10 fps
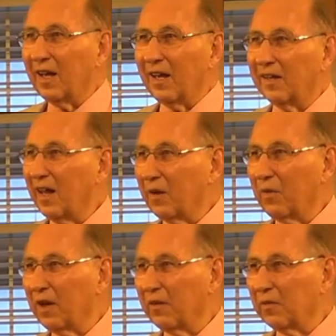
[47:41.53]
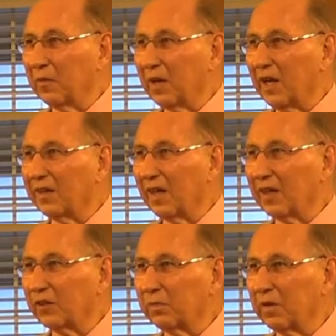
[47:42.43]
and not a one of them that had
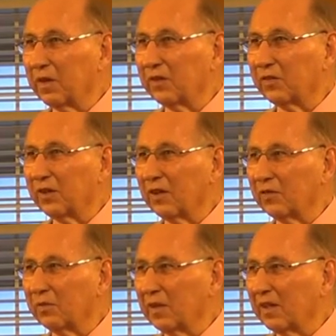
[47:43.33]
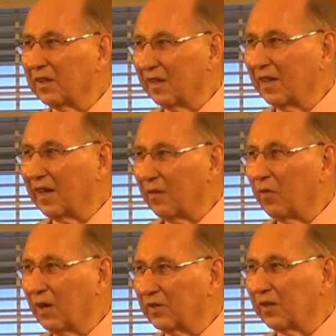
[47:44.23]
that experience tells me, and I've
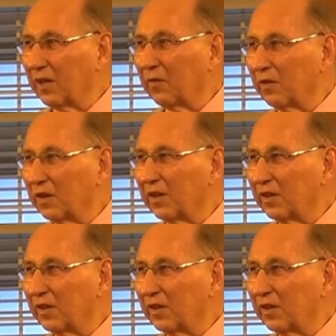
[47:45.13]
watched that over the